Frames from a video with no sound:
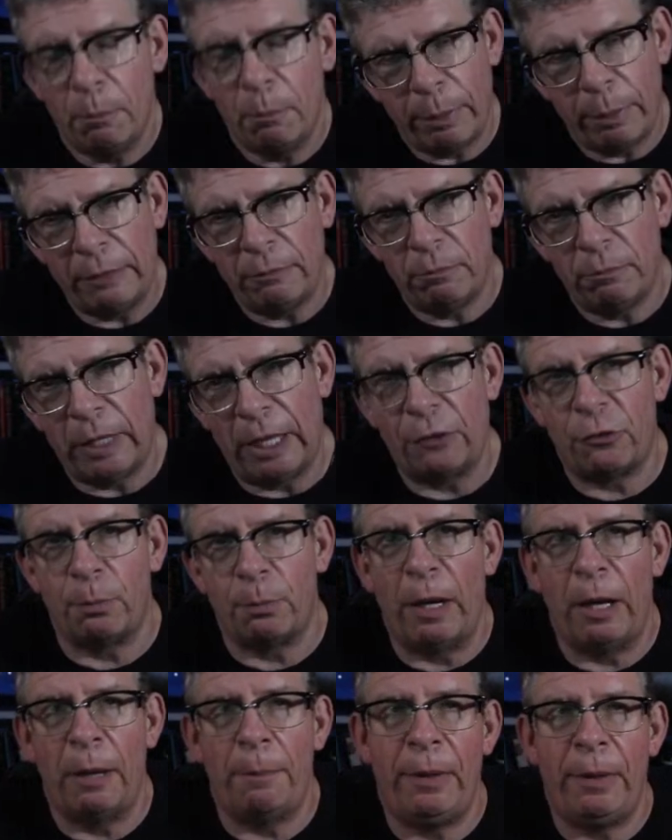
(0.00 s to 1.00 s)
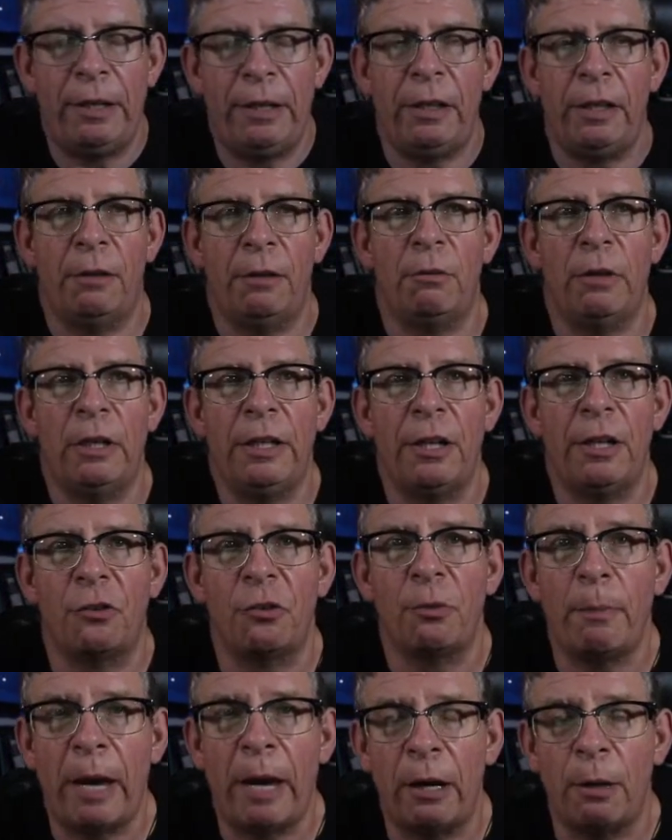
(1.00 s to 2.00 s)
But that's my opinion. It really
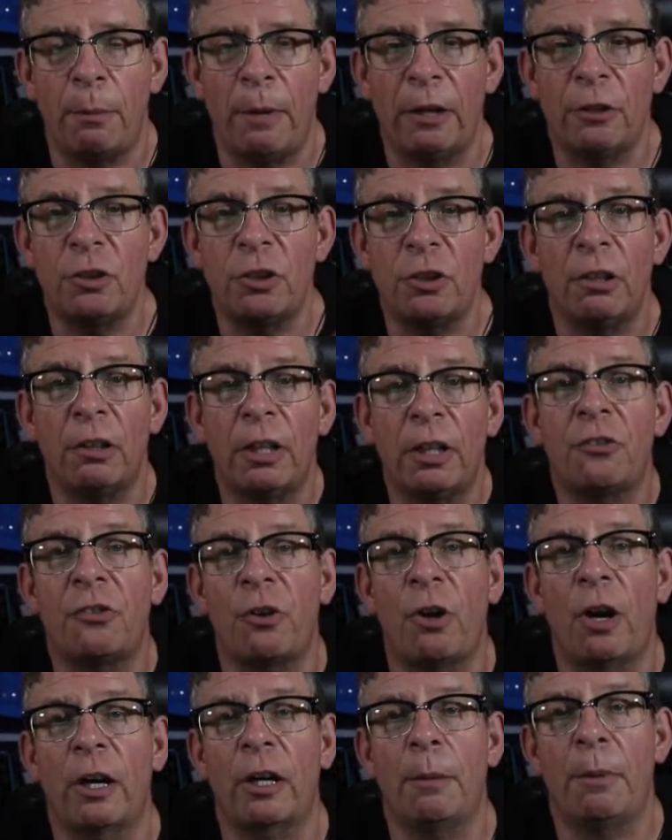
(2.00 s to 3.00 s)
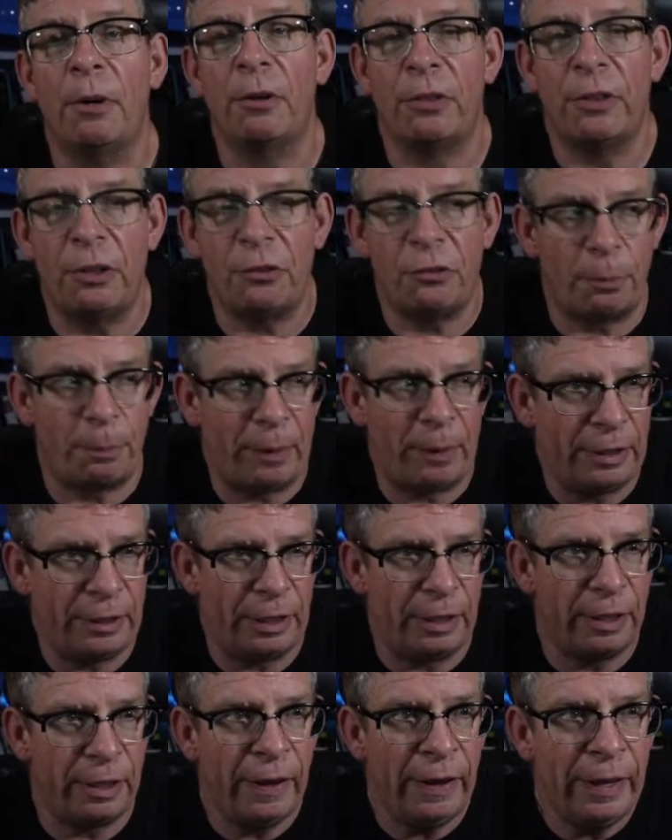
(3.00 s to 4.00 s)
doesn't matter much. Let's talk about this
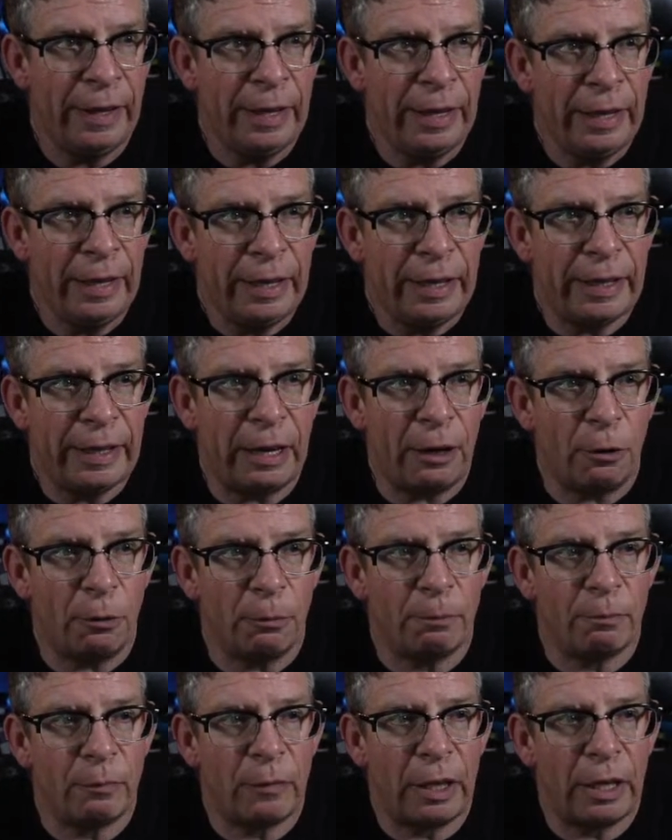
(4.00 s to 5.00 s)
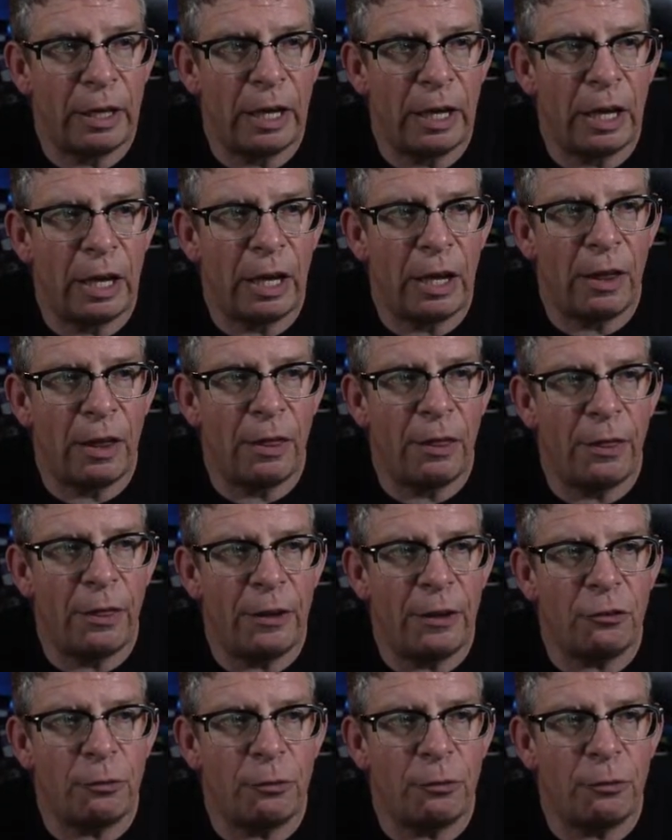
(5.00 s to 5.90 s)
opinion. Now, this